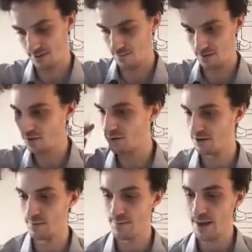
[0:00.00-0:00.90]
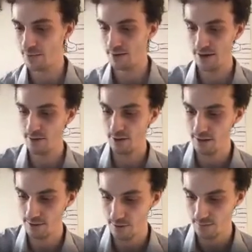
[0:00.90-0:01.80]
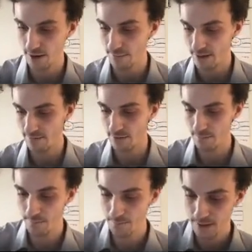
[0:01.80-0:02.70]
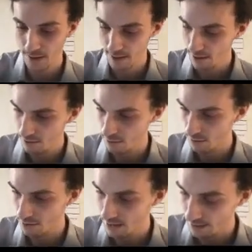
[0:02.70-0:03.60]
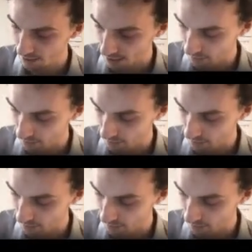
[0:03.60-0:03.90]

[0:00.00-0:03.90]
the degrees are going to be bounded anyway because there's only finitely many of them. So this lands in a